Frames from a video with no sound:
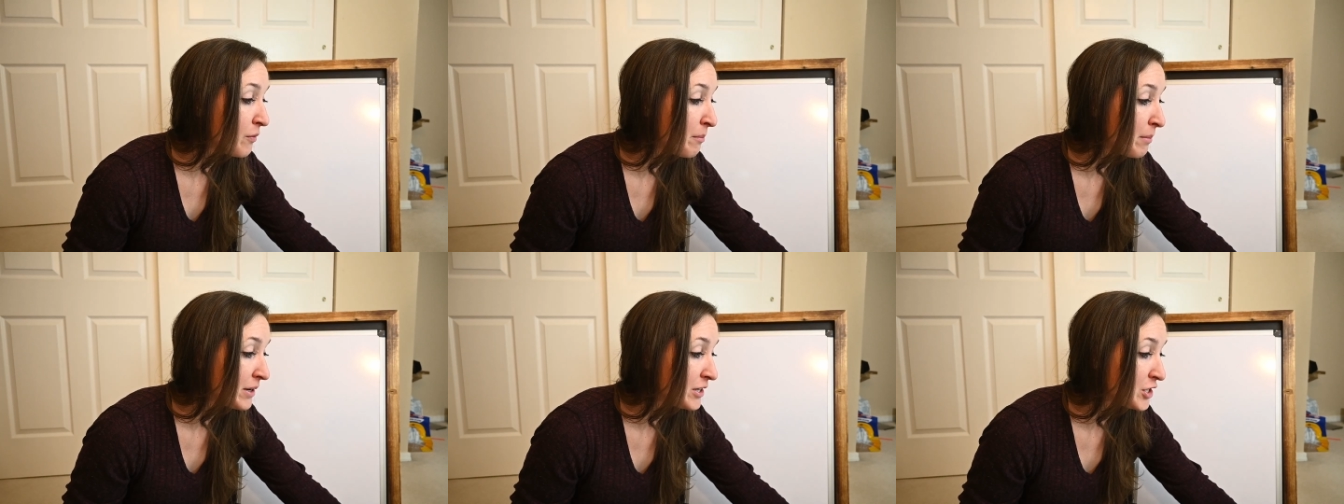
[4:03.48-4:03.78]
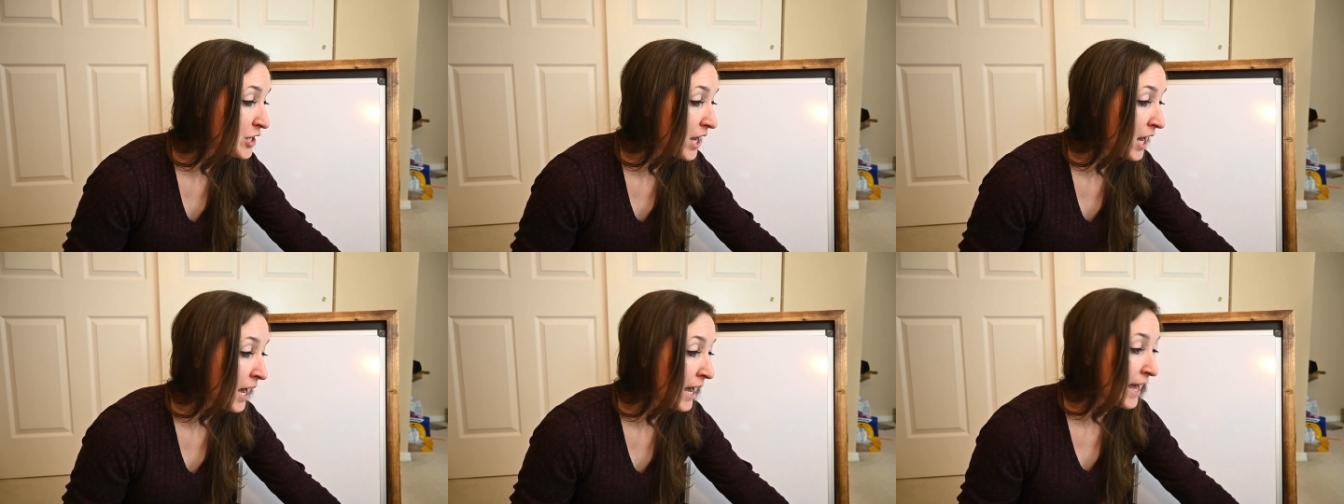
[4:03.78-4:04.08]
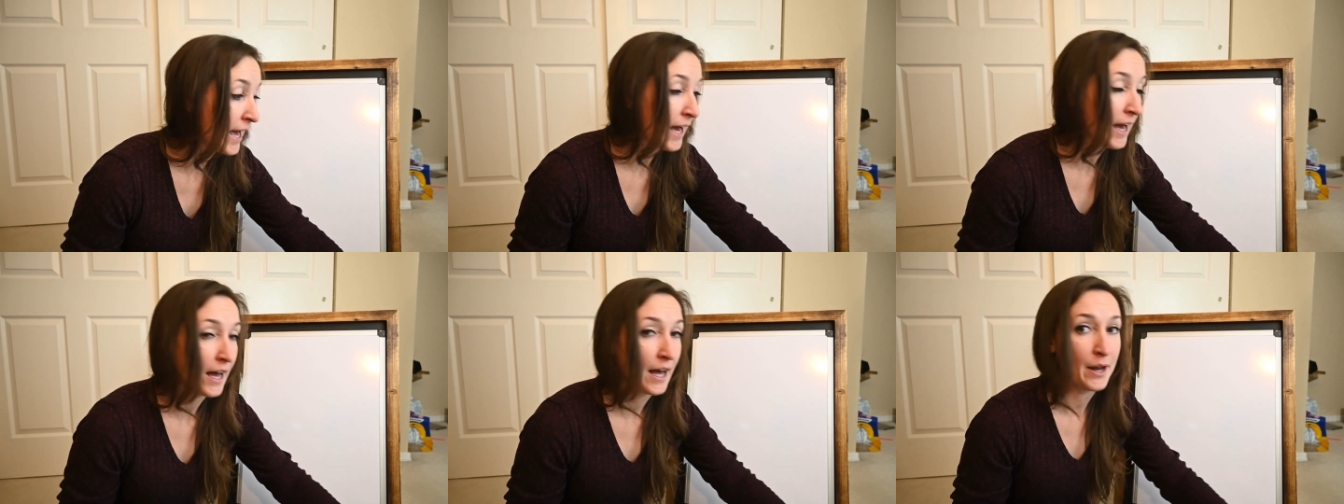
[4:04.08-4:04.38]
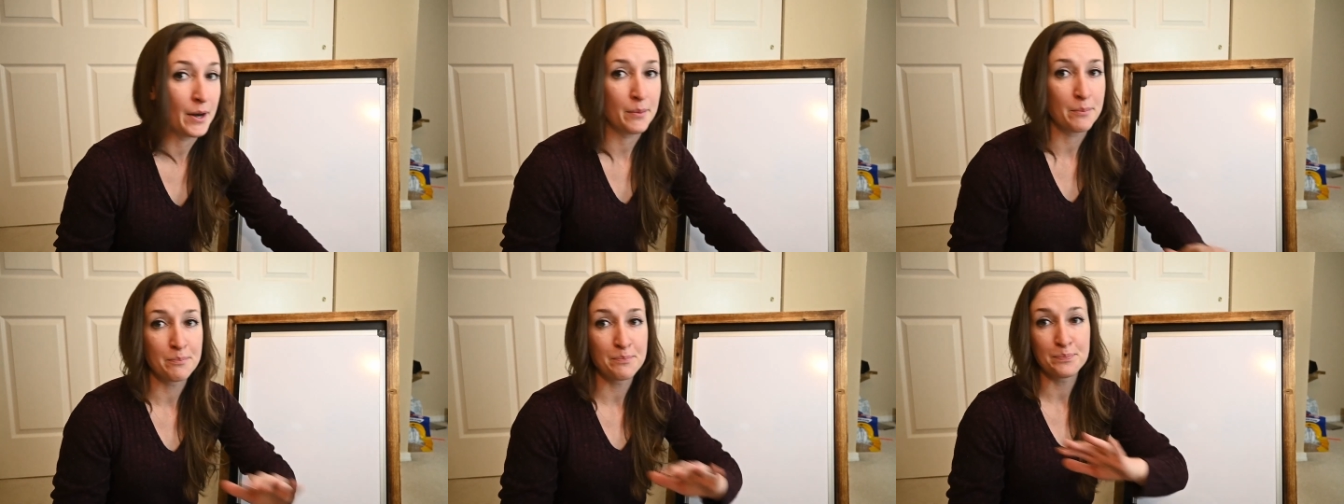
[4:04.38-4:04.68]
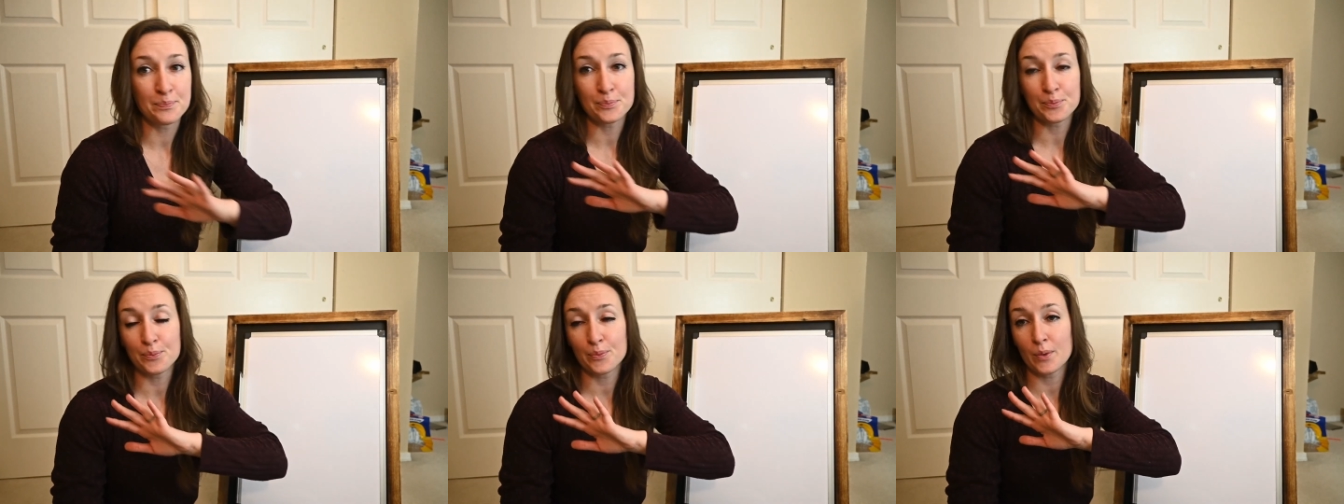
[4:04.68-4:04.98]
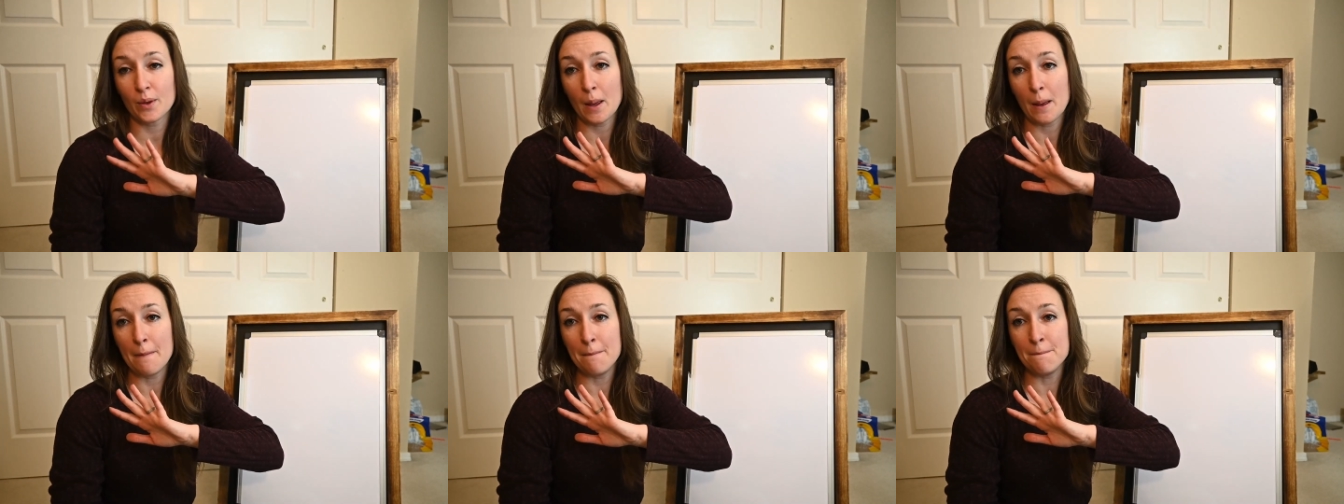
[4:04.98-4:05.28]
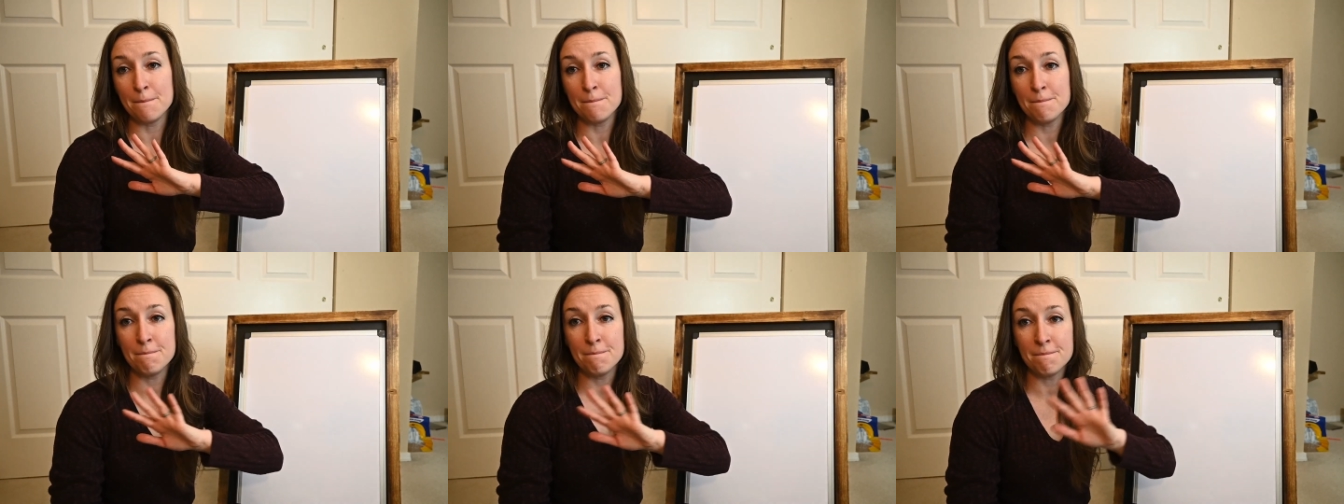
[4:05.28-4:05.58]
budget I had
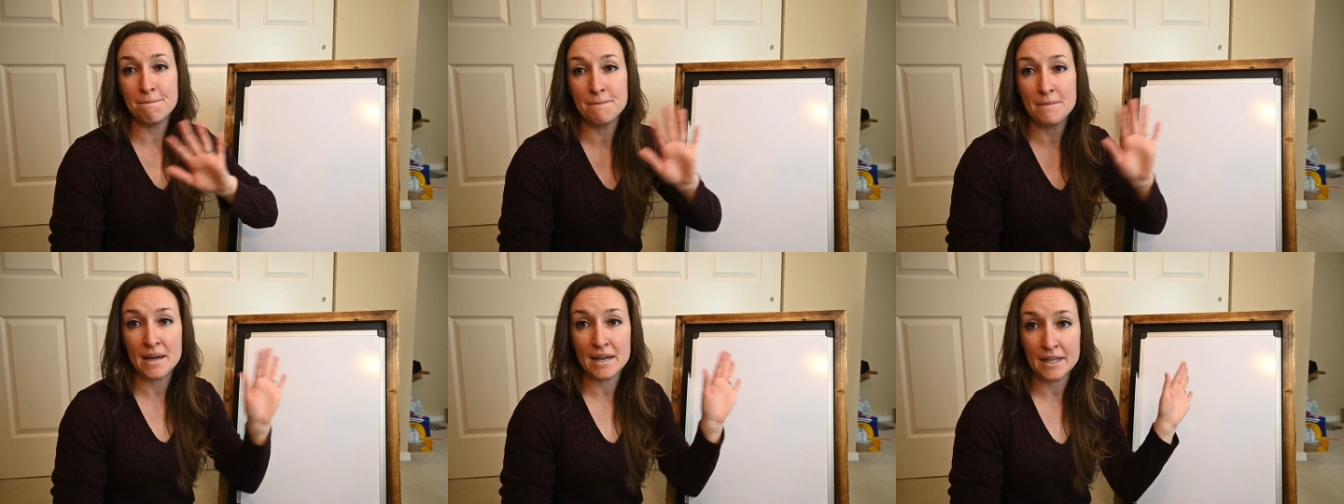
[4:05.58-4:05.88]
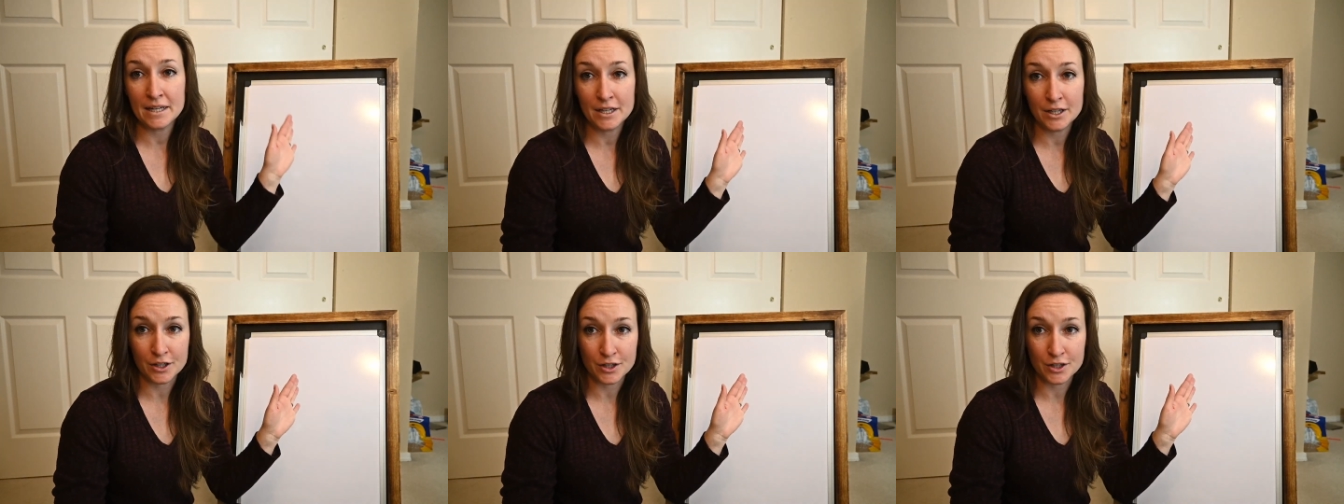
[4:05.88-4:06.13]
many